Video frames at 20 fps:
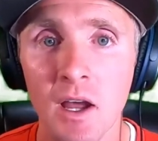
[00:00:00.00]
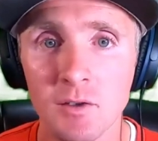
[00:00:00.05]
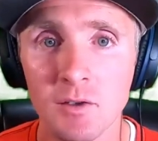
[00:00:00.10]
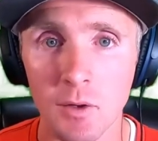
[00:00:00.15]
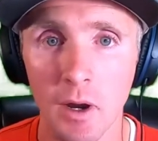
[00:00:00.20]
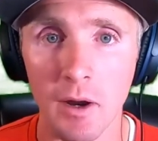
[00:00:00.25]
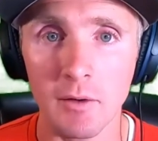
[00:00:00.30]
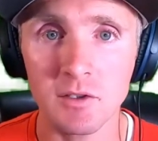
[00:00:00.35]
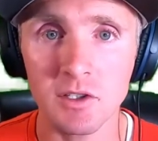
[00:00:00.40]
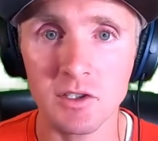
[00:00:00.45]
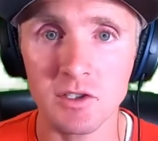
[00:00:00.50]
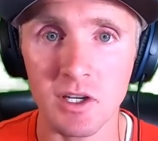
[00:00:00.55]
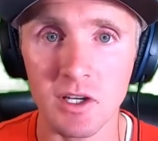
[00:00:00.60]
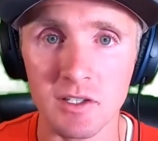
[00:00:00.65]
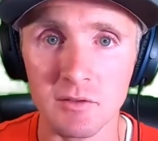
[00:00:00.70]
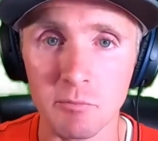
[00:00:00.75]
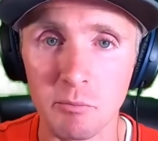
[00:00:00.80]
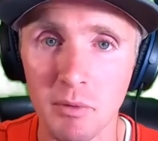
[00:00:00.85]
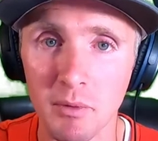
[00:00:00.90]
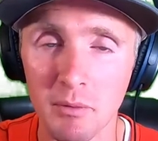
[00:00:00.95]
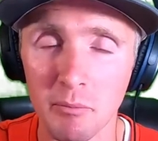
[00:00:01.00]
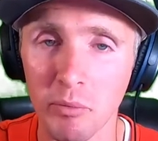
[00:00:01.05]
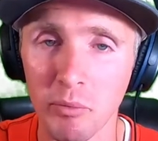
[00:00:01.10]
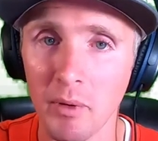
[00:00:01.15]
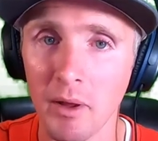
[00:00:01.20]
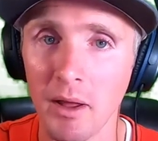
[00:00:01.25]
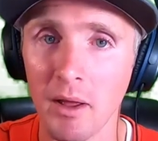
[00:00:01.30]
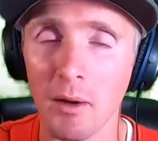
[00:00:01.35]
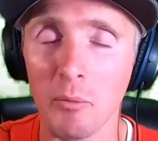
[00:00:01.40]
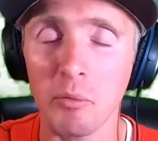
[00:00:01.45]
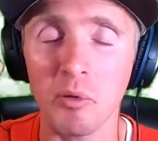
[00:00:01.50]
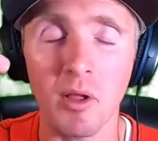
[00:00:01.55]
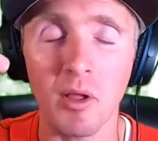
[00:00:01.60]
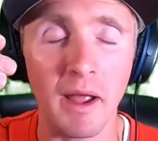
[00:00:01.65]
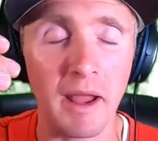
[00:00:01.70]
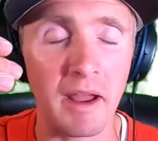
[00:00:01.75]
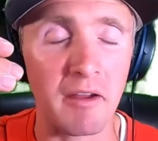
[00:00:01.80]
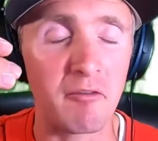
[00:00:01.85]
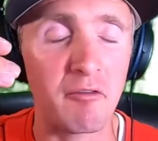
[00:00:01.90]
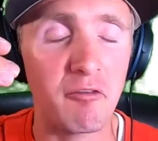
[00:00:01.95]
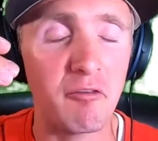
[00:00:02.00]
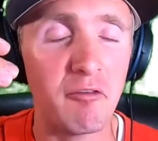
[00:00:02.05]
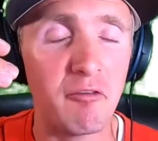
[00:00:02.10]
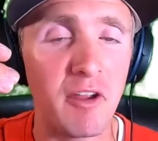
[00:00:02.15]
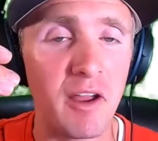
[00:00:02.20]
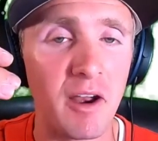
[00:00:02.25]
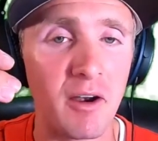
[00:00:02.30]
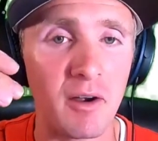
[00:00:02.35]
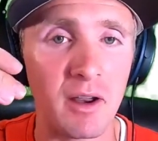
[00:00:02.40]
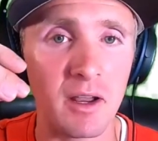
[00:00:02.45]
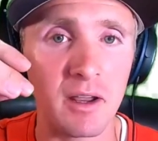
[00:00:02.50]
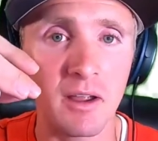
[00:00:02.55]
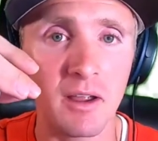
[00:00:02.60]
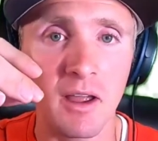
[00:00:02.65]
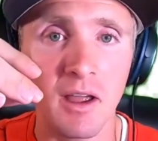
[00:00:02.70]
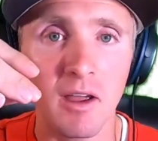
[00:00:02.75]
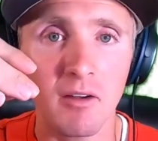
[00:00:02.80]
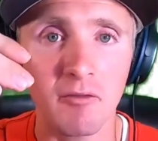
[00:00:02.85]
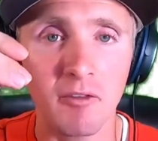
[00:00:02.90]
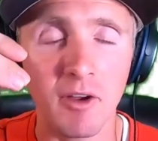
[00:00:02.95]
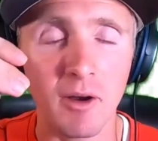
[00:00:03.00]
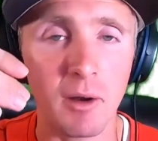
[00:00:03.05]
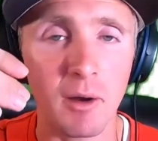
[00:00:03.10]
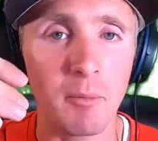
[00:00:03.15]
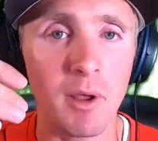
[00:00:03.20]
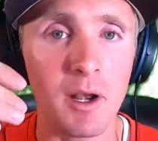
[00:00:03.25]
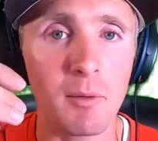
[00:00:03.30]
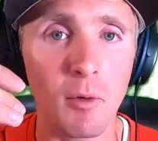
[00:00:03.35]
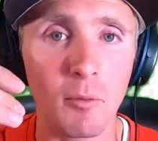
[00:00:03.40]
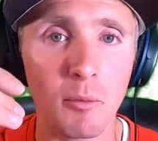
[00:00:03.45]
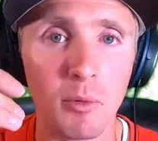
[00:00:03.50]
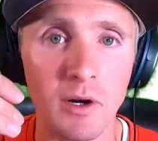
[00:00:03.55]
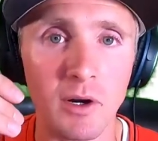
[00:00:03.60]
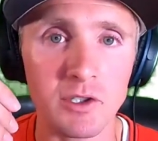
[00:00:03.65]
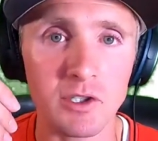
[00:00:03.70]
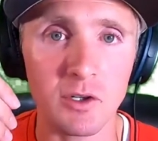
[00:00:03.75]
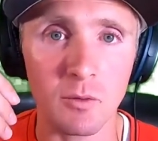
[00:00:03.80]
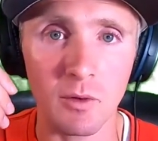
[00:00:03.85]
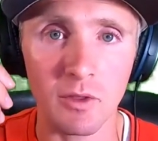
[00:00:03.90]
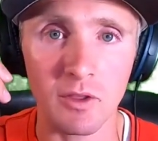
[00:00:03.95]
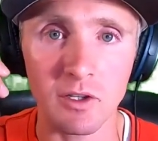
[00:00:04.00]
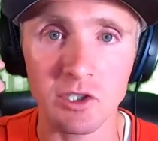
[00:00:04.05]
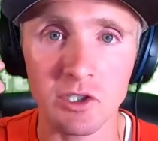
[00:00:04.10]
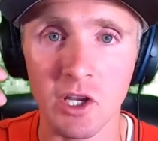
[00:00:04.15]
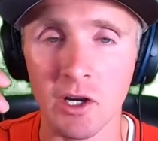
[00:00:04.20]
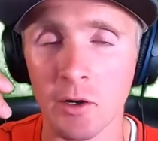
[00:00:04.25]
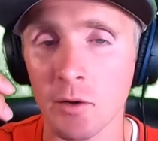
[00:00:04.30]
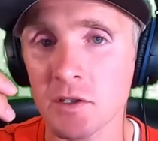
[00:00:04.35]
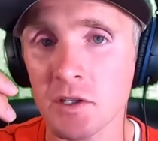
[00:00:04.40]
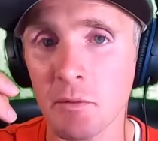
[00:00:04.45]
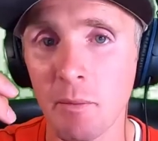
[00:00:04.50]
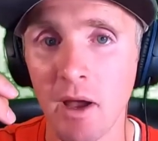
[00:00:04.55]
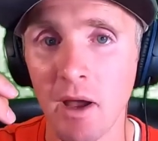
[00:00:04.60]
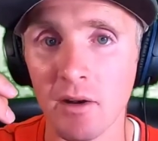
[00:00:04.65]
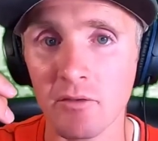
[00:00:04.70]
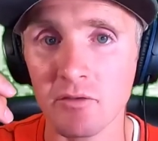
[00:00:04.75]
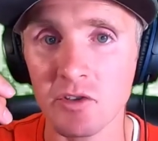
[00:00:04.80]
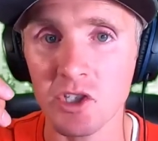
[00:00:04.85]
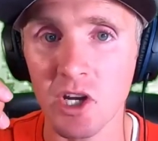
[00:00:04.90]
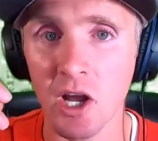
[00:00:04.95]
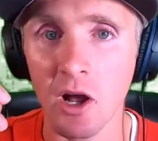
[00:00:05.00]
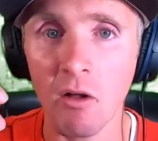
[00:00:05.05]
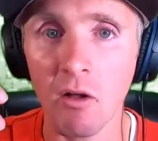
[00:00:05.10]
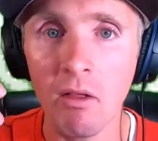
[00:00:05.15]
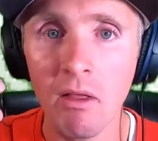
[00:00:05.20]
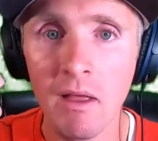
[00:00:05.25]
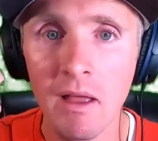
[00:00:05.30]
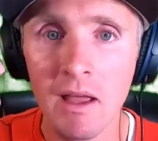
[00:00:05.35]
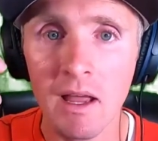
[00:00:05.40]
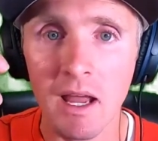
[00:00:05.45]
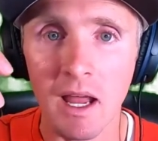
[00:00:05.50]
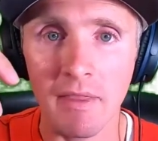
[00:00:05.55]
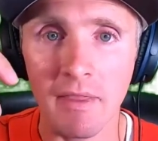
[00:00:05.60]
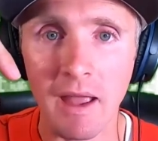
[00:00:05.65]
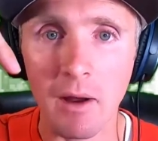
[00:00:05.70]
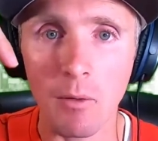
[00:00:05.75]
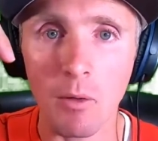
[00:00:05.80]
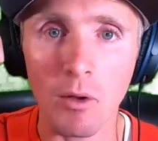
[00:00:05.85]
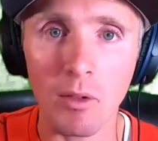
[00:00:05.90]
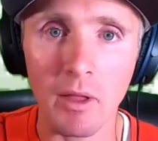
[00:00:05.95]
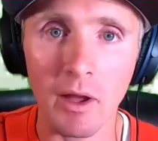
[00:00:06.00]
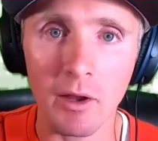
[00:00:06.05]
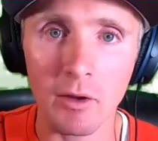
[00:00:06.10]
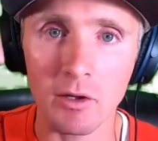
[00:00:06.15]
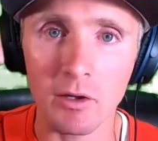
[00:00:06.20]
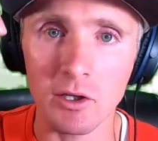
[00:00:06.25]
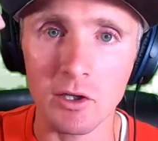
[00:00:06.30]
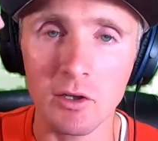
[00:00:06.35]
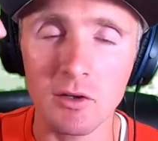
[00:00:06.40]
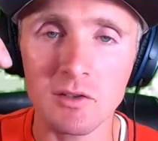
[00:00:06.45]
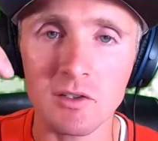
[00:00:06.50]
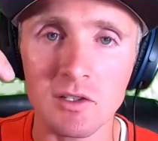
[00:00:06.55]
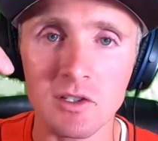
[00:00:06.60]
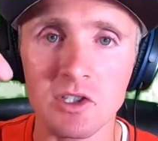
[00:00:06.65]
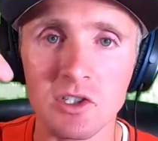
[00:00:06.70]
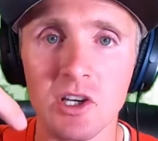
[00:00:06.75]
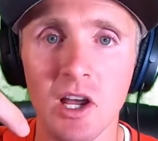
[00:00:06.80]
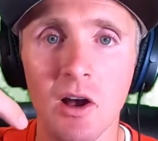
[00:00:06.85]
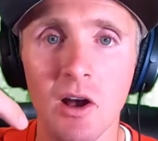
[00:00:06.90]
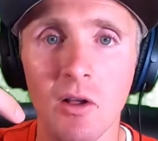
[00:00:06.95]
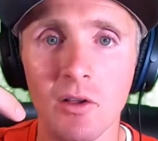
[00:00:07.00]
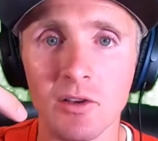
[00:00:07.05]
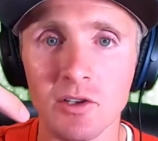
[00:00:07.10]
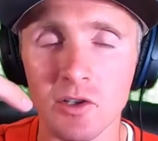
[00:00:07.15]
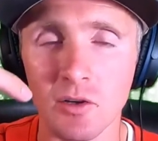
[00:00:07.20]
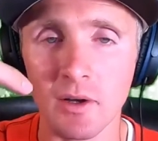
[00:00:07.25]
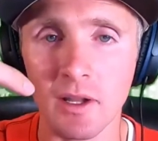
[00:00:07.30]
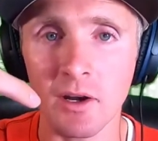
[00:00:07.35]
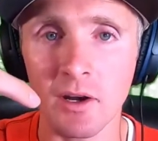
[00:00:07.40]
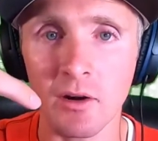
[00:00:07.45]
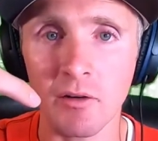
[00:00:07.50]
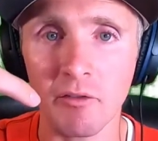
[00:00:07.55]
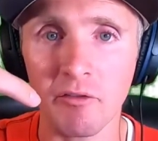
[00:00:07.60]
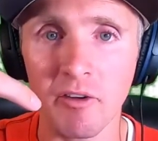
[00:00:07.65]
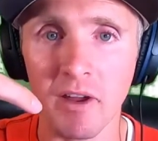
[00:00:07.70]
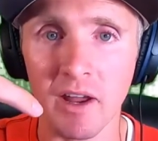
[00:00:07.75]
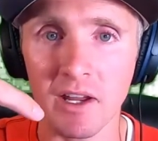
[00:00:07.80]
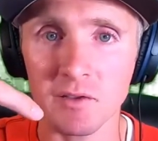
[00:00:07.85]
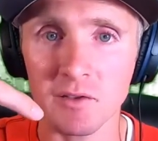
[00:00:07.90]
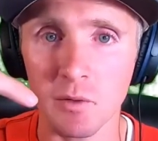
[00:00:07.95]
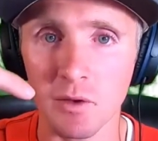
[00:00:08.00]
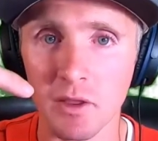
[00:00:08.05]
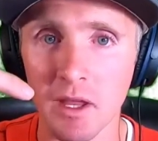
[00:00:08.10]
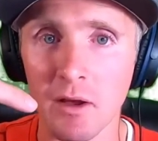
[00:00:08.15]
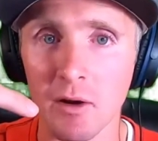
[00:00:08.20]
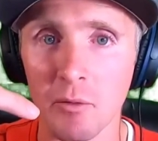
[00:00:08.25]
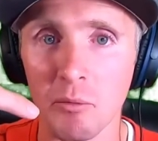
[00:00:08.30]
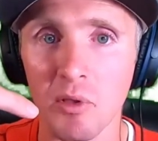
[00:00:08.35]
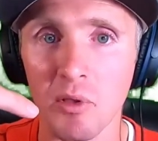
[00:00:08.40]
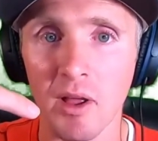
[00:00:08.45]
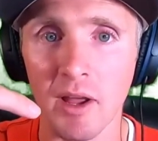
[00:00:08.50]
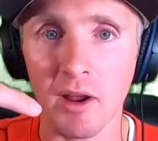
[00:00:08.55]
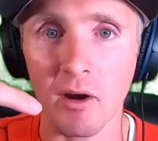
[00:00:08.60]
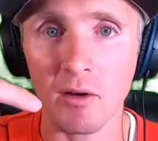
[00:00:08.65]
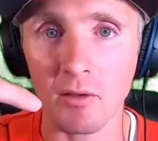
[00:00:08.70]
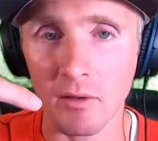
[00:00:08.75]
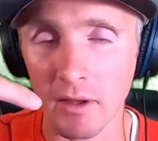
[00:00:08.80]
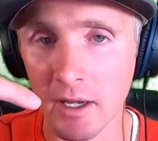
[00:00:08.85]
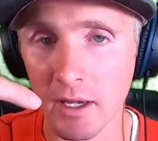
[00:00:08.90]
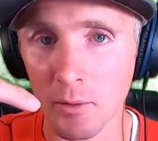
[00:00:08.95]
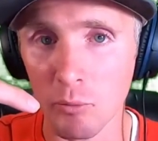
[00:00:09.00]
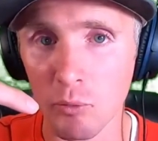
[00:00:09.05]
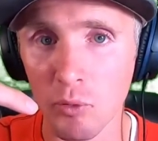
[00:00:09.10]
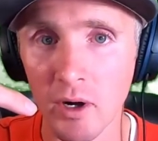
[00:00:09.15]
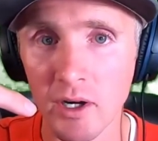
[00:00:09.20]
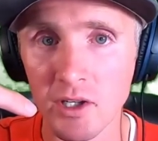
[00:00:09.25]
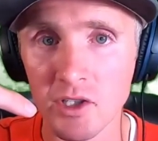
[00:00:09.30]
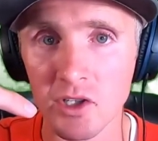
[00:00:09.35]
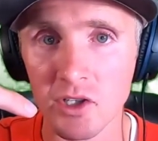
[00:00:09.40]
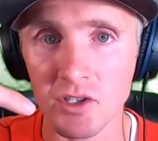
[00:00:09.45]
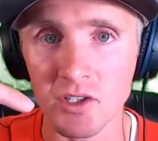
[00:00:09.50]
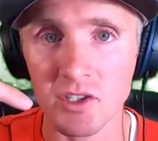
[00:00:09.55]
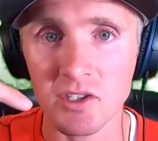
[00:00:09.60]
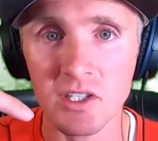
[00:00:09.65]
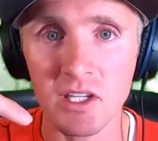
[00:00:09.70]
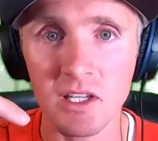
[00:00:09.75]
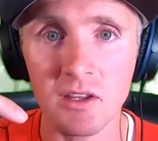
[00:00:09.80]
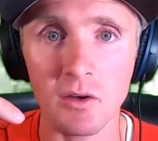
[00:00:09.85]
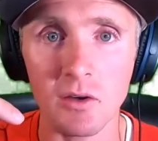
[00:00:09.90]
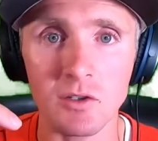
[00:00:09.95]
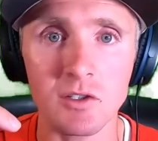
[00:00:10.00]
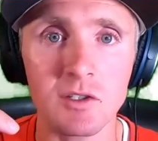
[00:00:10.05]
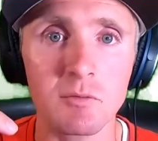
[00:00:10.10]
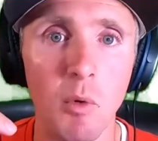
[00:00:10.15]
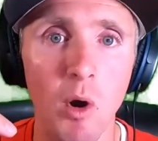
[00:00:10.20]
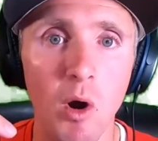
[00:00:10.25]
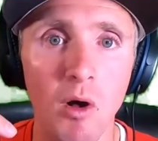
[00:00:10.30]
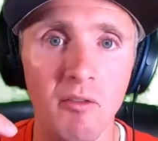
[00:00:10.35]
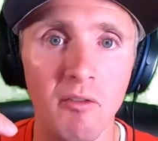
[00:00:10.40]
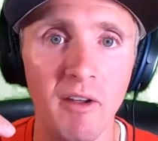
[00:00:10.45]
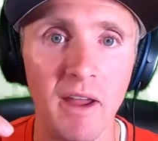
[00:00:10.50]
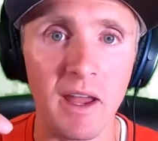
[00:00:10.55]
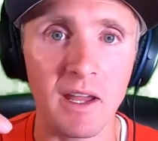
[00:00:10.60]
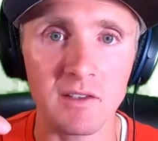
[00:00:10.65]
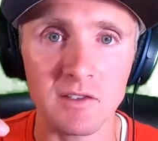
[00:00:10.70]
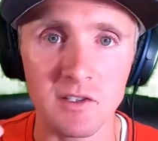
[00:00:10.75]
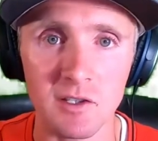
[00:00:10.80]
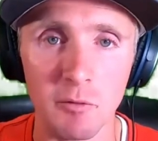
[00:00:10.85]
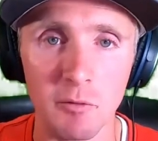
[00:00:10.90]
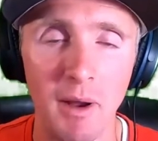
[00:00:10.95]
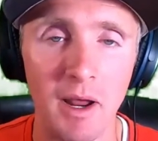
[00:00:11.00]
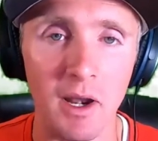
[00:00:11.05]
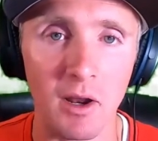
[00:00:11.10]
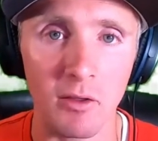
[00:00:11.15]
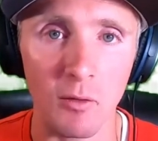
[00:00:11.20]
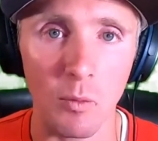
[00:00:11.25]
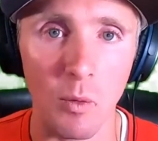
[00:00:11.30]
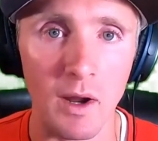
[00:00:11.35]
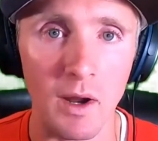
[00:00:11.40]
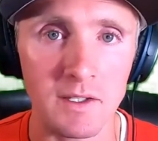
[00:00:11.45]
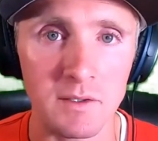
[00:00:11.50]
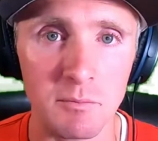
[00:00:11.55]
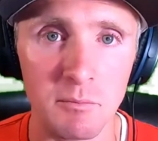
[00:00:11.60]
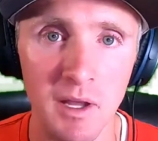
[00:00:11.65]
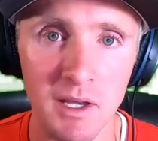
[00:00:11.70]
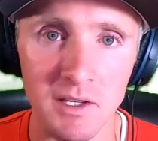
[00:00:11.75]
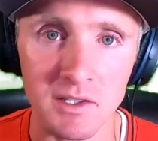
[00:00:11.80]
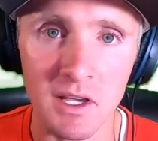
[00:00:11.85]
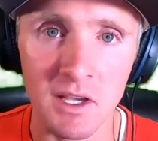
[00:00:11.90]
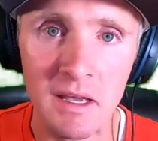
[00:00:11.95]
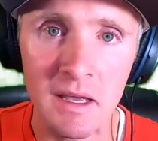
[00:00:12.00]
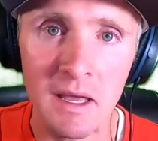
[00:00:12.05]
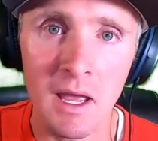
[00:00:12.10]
So I would suggest applying very, very minimal pressure with a generous amount of gel, and that will allow you to use the gel as your interface without applying hardly any pressure to see those small veins that you might otherwise miss.